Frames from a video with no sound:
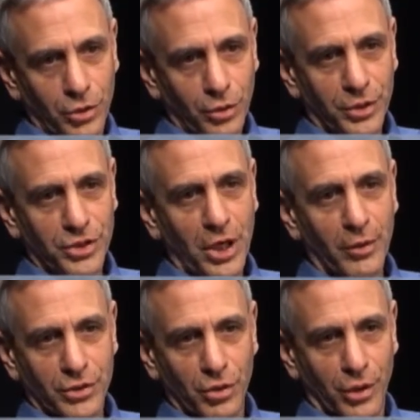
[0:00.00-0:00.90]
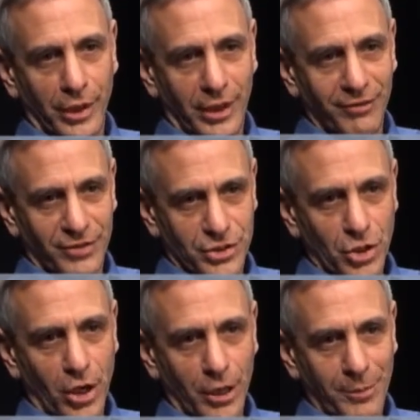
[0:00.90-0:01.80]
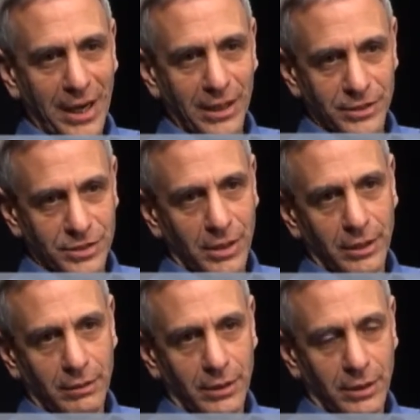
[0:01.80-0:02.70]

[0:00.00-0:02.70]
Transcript: to the territory of historic Palestine.